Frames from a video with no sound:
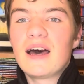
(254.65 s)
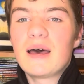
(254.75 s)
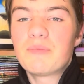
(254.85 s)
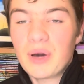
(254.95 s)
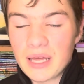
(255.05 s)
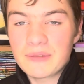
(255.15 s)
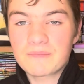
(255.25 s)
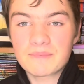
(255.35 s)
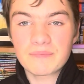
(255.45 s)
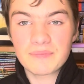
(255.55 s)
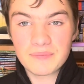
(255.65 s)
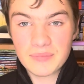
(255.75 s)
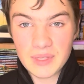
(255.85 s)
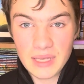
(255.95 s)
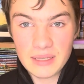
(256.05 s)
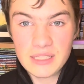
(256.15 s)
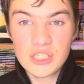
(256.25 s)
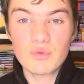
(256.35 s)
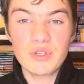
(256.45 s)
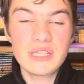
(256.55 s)
But this
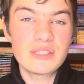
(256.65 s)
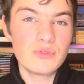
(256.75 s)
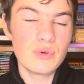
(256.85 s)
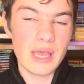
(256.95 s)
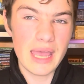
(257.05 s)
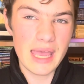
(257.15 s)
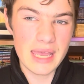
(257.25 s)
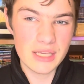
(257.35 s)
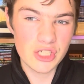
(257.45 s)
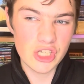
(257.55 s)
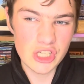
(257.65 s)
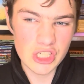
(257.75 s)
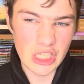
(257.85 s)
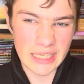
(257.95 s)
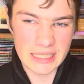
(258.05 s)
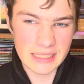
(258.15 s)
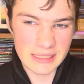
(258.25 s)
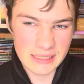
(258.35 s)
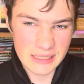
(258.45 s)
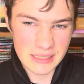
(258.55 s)
is when you get to like
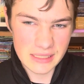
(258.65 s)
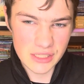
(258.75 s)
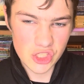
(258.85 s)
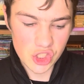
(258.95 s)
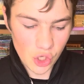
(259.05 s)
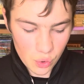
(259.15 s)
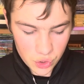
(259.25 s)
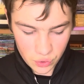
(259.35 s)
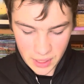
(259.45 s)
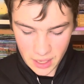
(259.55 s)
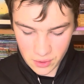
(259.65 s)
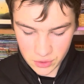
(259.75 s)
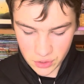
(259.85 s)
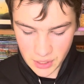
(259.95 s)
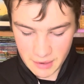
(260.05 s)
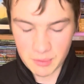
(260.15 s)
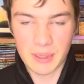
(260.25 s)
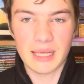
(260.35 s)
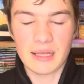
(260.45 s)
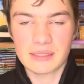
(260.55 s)
show your character to
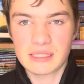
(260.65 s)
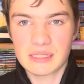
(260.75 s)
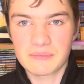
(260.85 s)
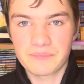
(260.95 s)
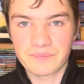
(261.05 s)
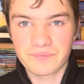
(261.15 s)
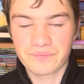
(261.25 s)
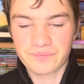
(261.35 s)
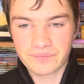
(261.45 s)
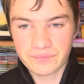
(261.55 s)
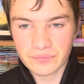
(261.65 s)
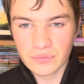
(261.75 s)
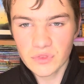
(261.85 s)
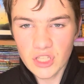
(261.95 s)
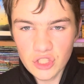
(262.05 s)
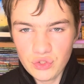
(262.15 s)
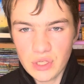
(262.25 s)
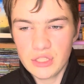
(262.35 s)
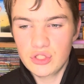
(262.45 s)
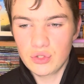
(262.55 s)
everybody else. You
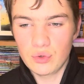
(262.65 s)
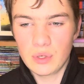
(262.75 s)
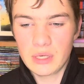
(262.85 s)
get to